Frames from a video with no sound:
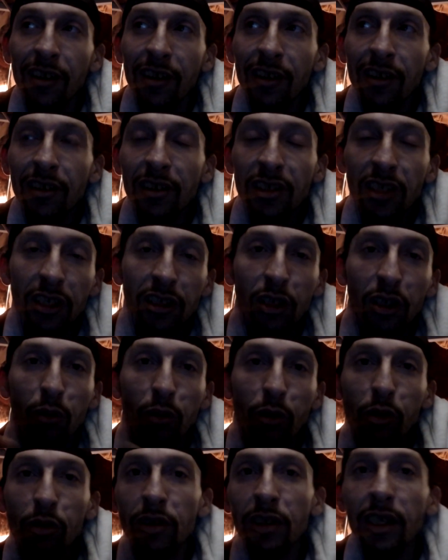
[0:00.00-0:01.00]
such a
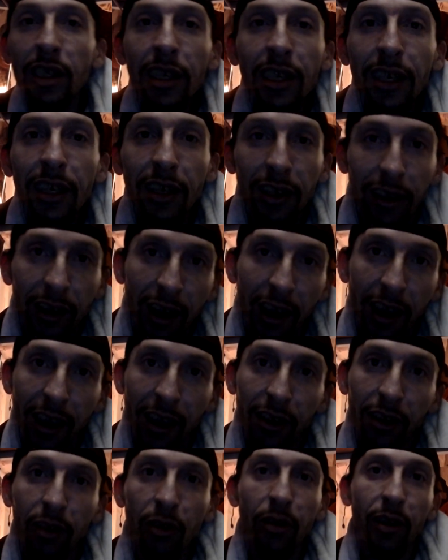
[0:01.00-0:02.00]
routine I
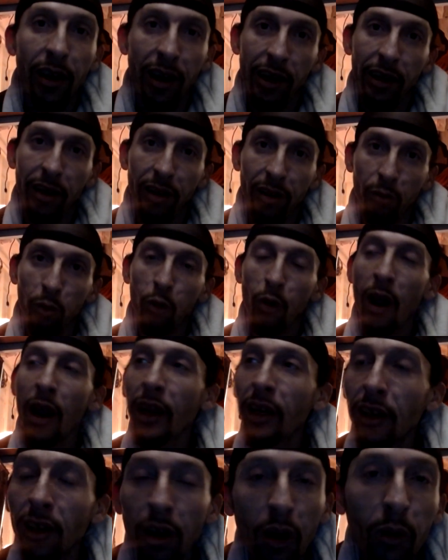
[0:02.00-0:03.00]
had created where I
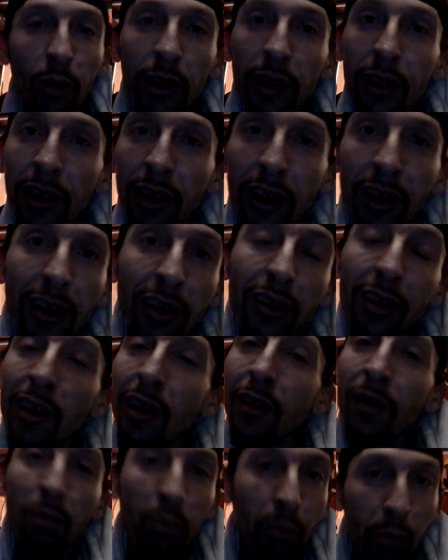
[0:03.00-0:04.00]
could go in there,
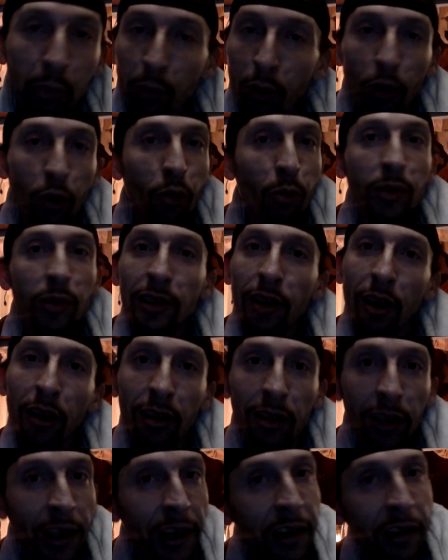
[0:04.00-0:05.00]
boom,
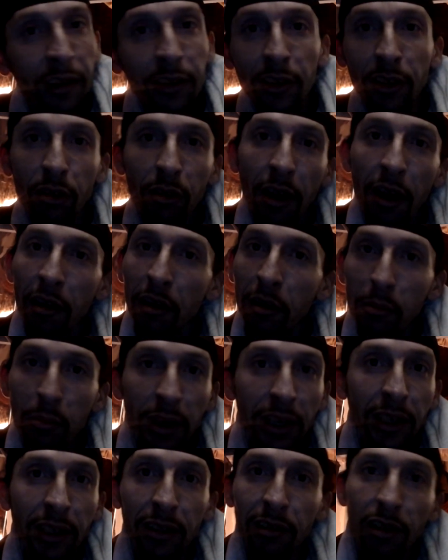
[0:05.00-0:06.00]
start laying on the ground
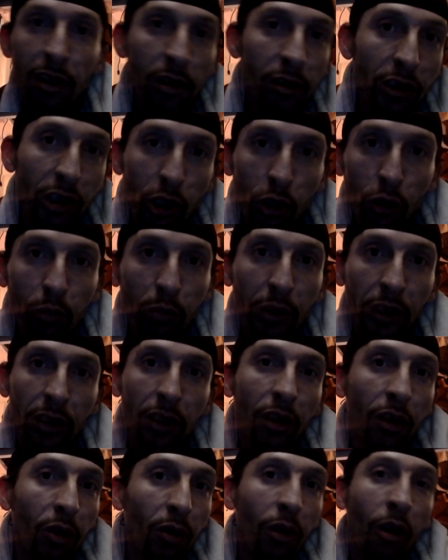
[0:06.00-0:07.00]
immediately, shoe
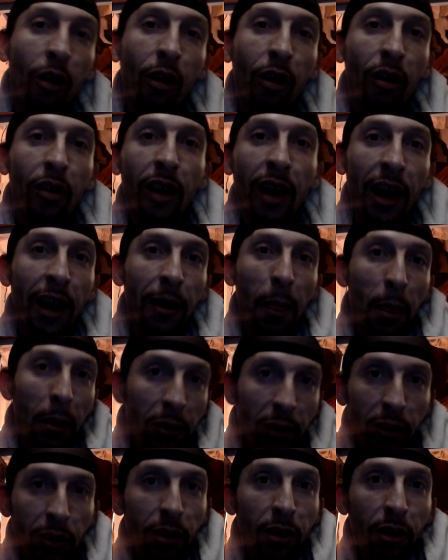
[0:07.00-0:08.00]
pillow, all that,
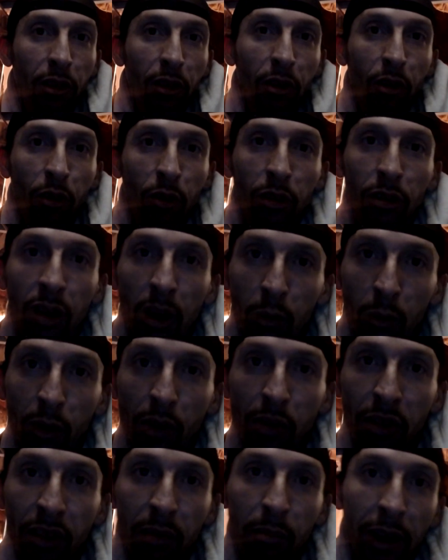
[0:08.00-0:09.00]
curled up
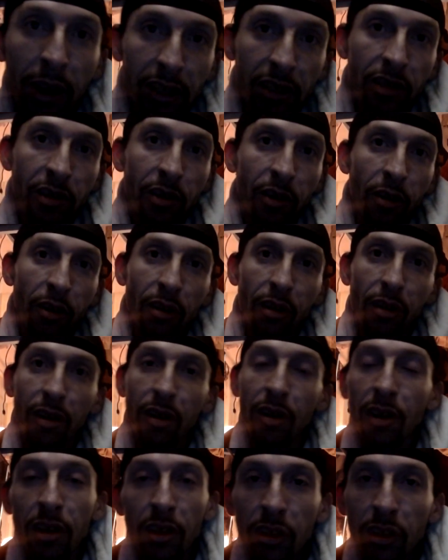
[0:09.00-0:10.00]
within my shirt,
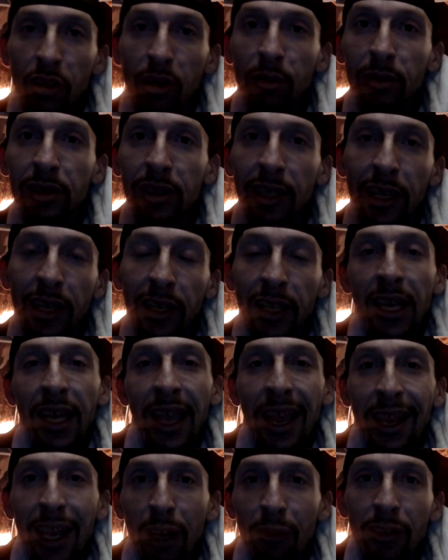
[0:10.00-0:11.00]
you know what I'm saying?
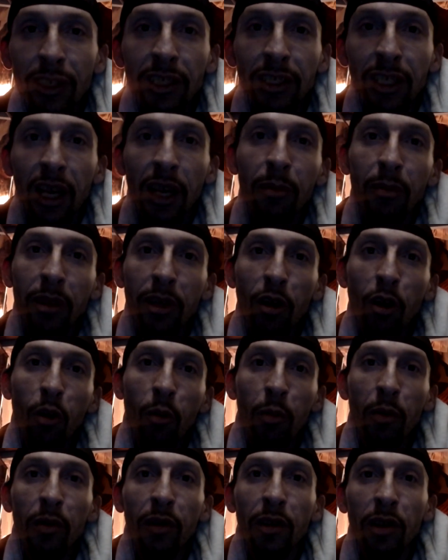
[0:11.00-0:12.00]
And every time they
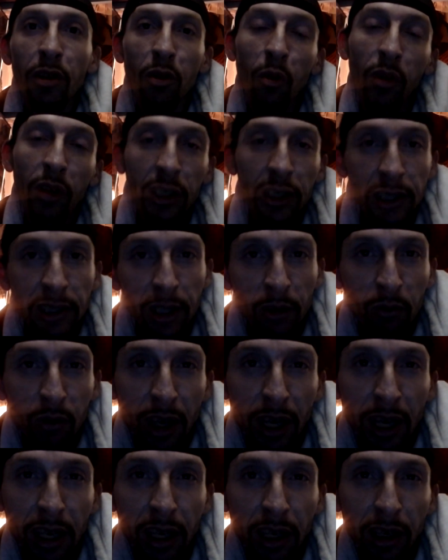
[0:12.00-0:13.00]
open the door, because if
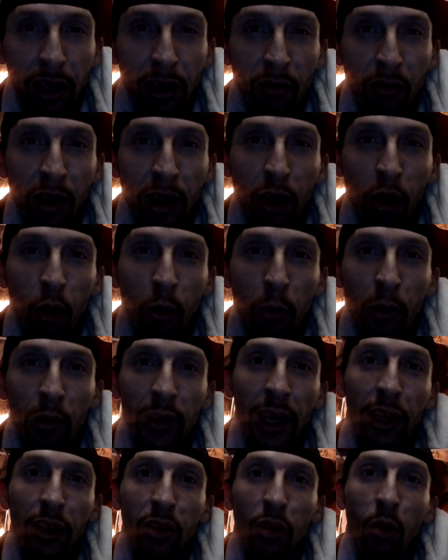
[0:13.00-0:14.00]
they open
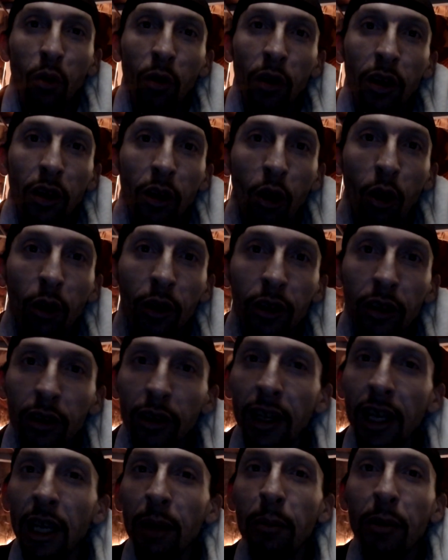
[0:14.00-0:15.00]
that door and call your
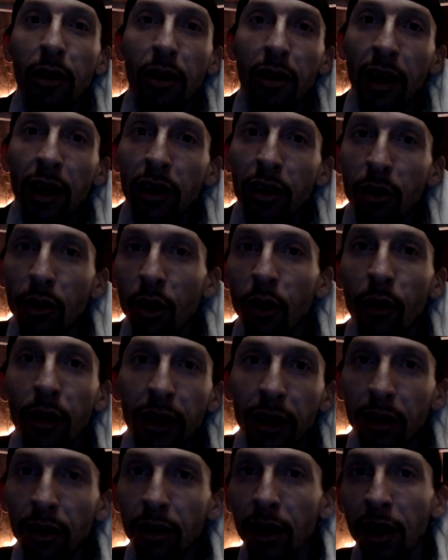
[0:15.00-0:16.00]
name and you don't
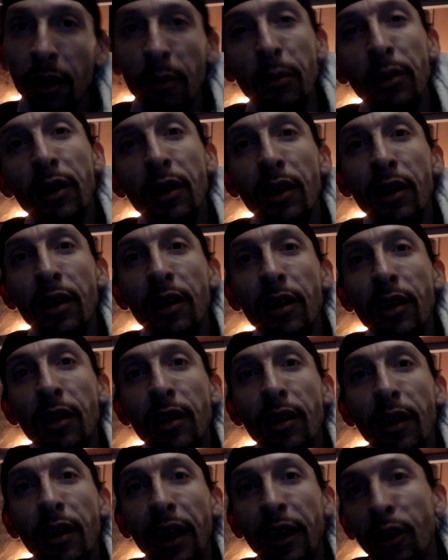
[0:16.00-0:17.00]
hear them
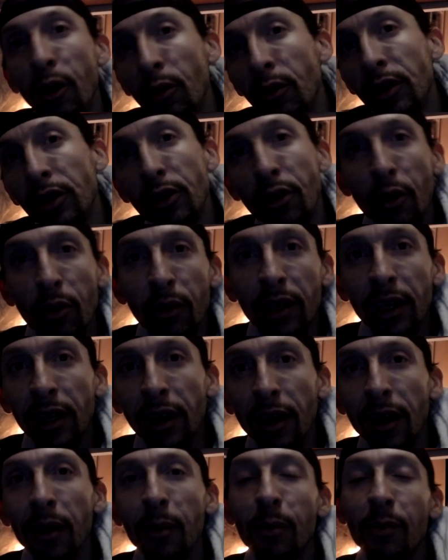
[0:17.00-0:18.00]
and you don't get
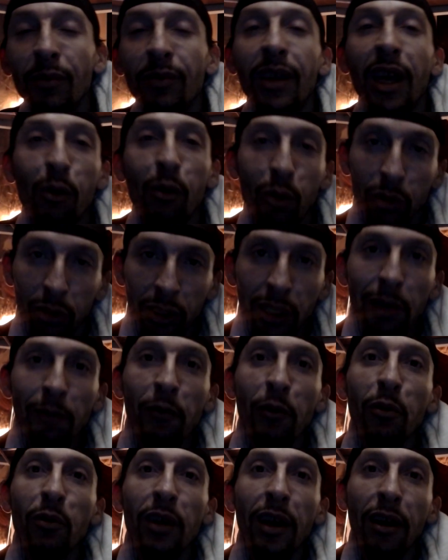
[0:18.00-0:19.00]
up, they will
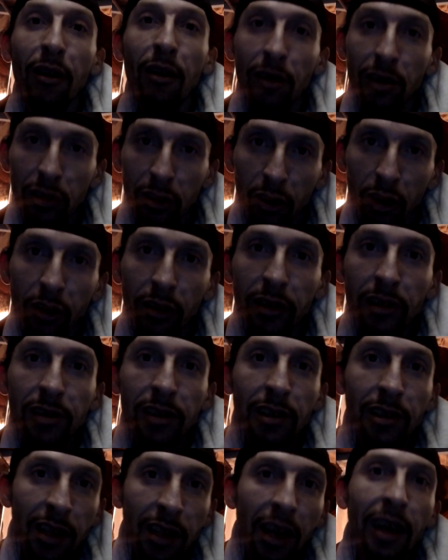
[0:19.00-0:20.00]
leave you there as long as
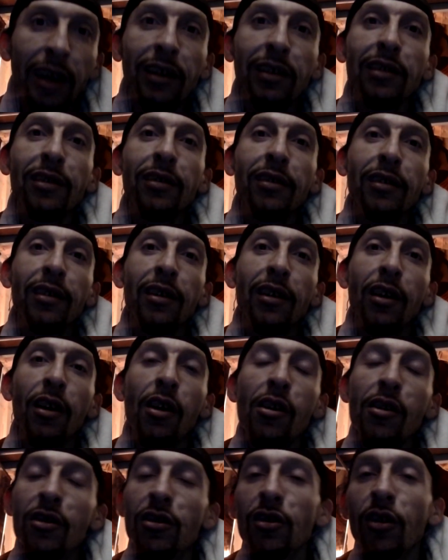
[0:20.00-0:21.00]
it takes.
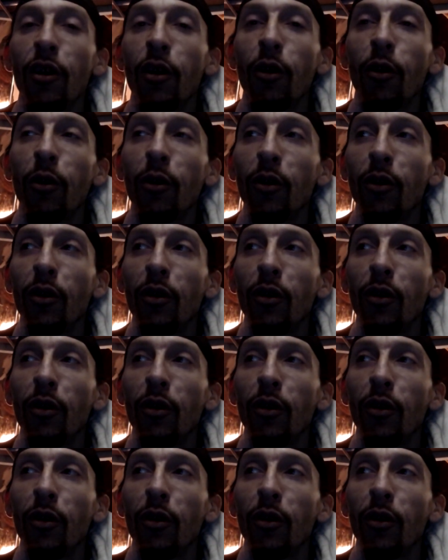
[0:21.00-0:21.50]
So